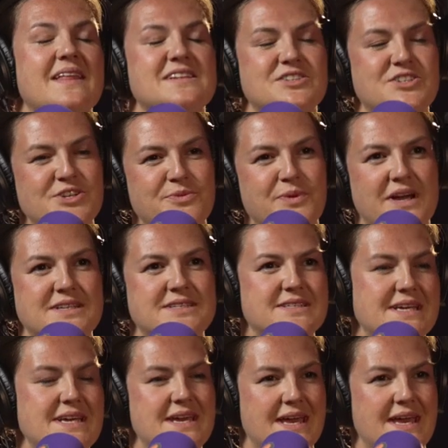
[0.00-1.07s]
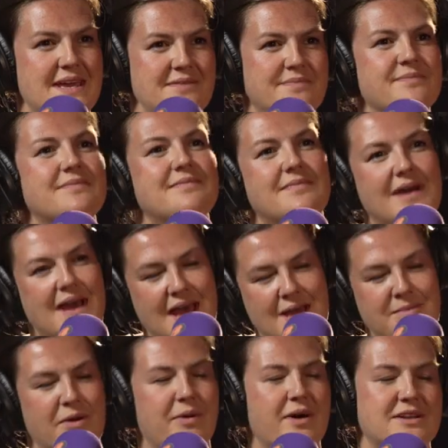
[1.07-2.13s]
That's two words. D E
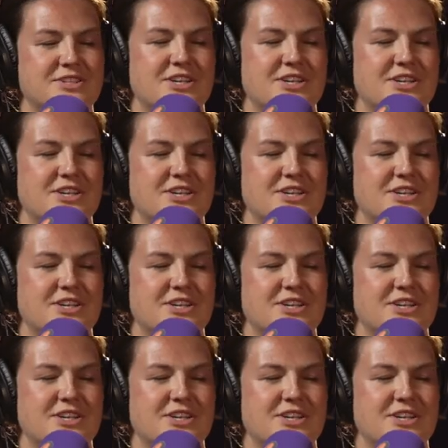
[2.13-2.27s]
M O R